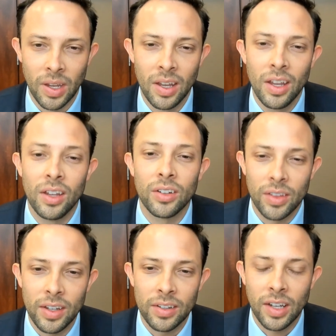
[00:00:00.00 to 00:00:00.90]
So
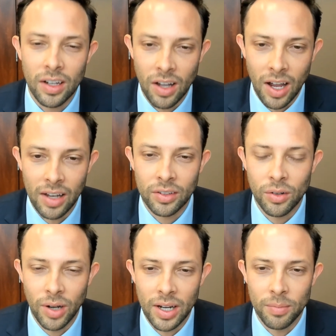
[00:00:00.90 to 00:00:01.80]
this can cost
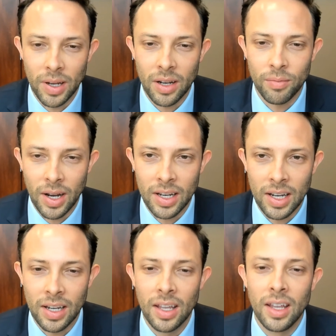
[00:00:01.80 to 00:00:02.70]
quite a bit of
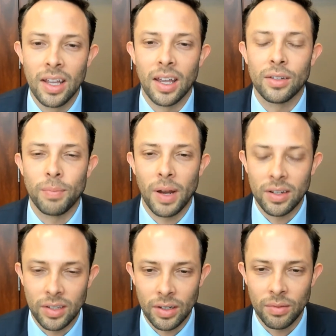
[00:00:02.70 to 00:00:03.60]
money,
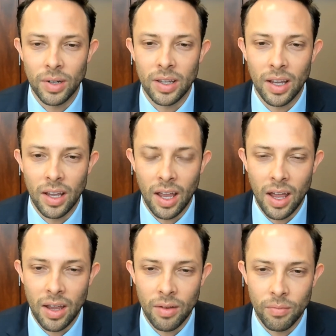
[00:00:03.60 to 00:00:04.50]
especially when
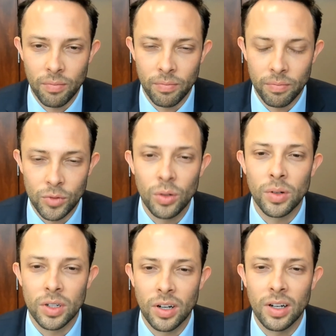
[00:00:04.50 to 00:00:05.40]
two
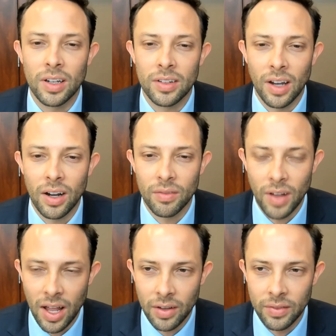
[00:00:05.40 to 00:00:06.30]
attorneys are
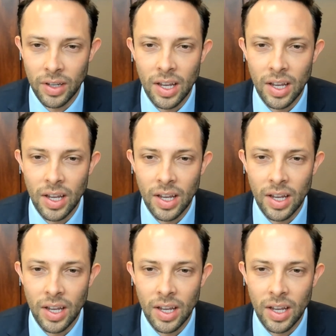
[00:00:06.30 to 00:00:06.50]
involved.